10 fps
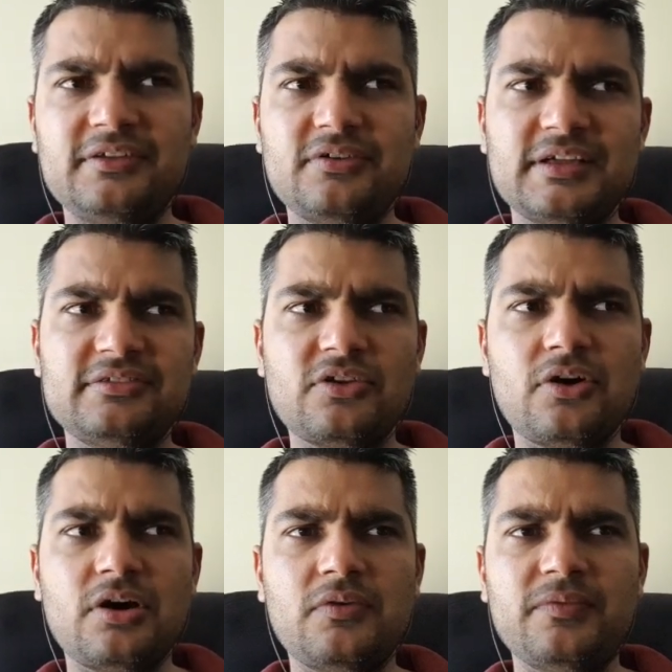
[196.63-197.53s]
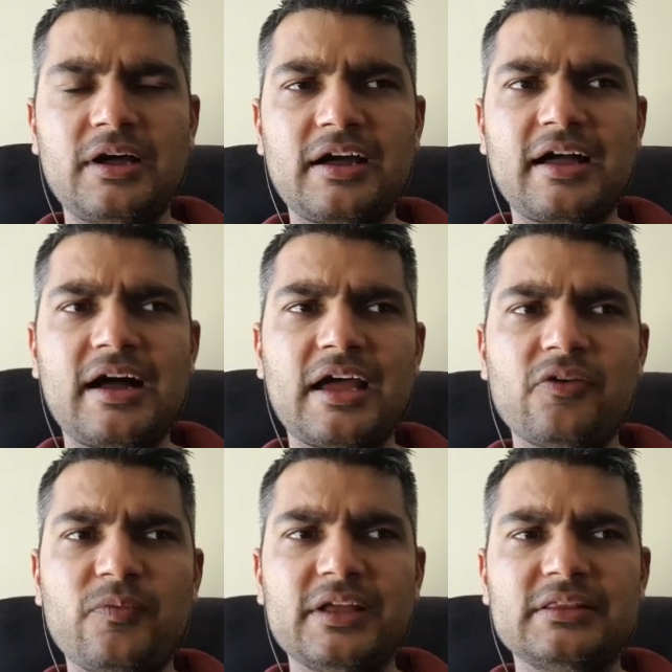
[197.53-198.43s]
So I saw a guy
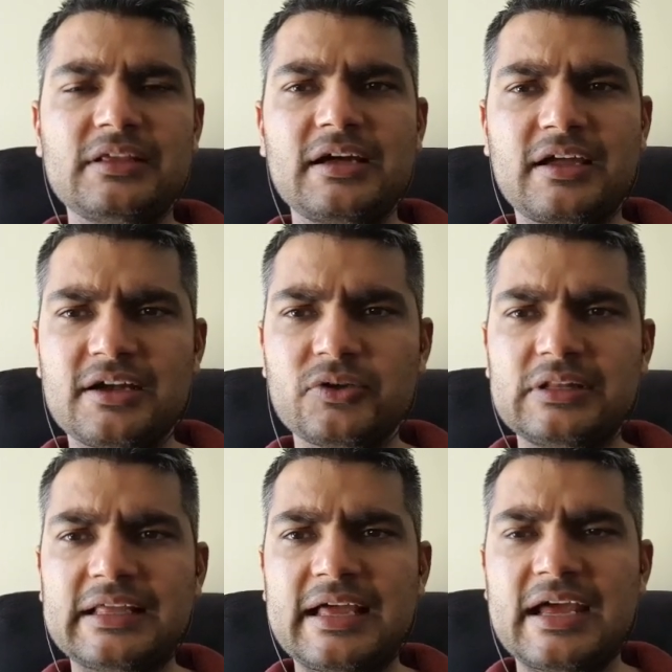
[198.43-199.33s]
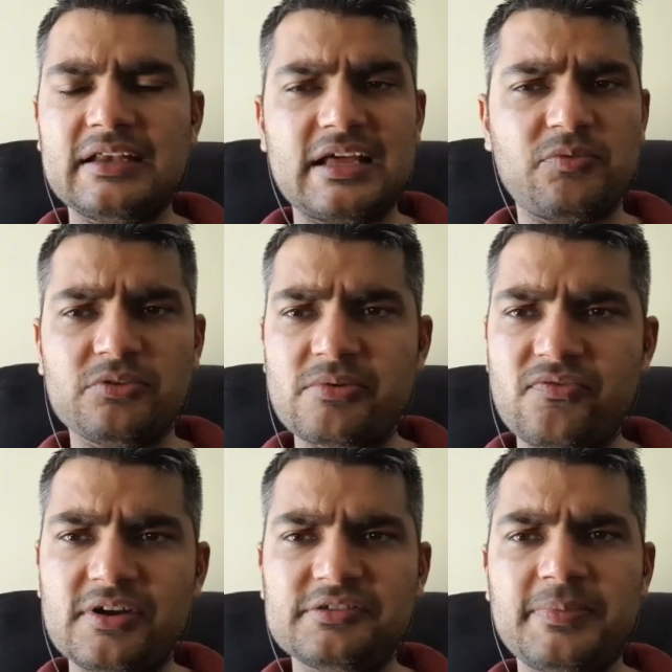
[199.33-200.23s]
with a cut on the hand. That was my
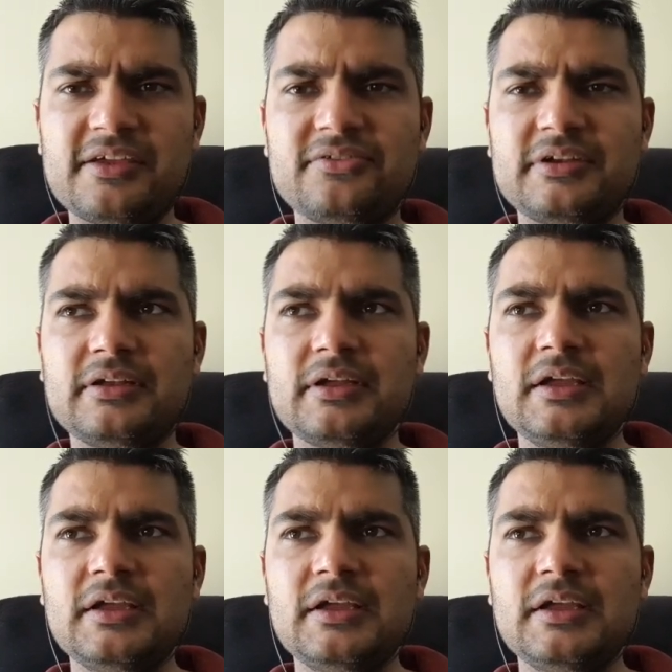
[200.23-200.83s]
first patient.